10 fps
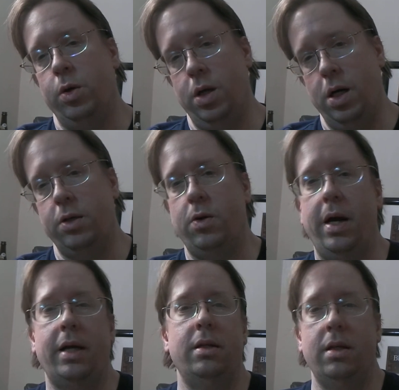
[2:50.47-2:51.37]

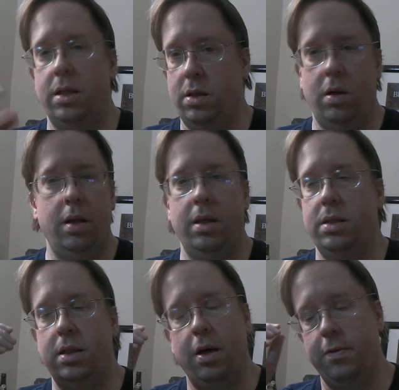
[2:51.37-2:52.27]
contract, and does all of this
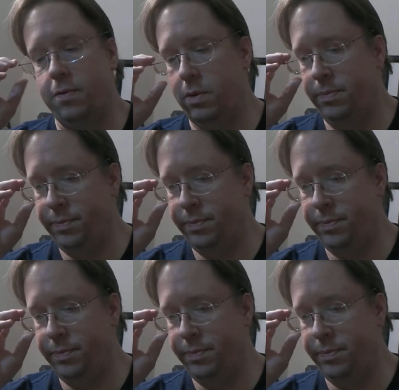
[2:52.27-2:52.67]
stuff. And